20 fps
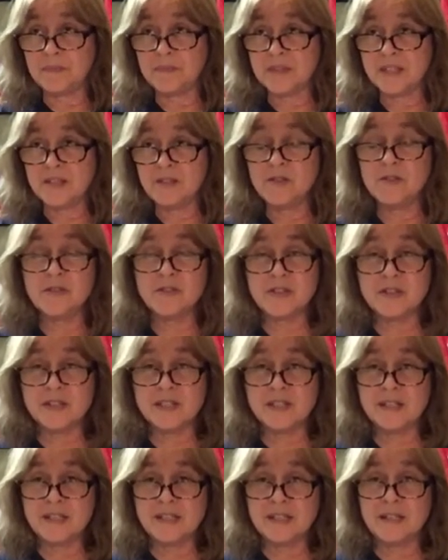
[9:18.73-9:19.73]

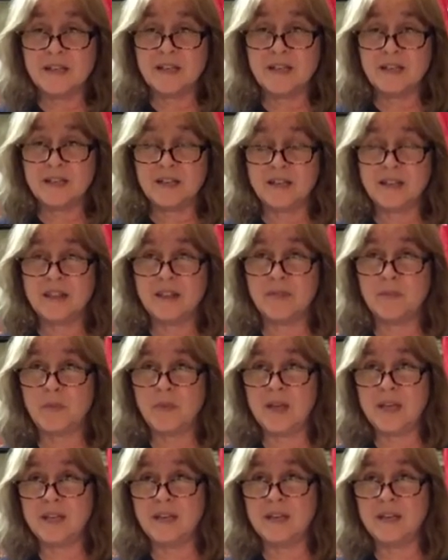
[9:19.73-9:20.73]
Usually,
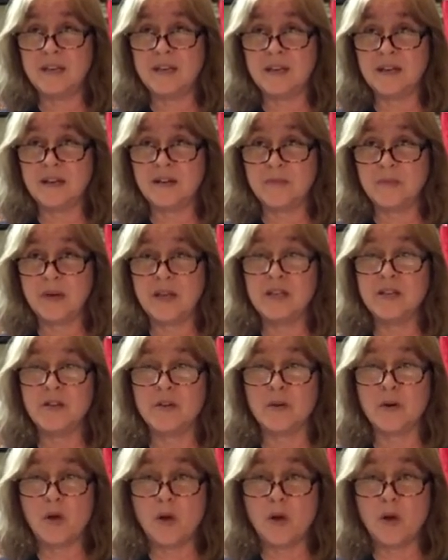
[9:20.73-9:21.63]
when you're